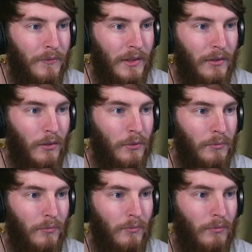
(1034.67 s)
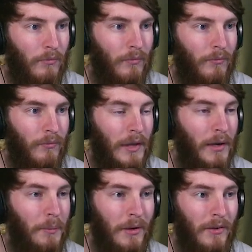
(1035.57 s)
Okay. Oh.
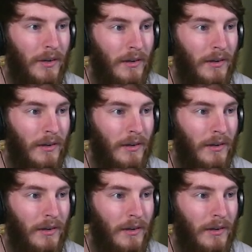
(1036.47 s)
And apparently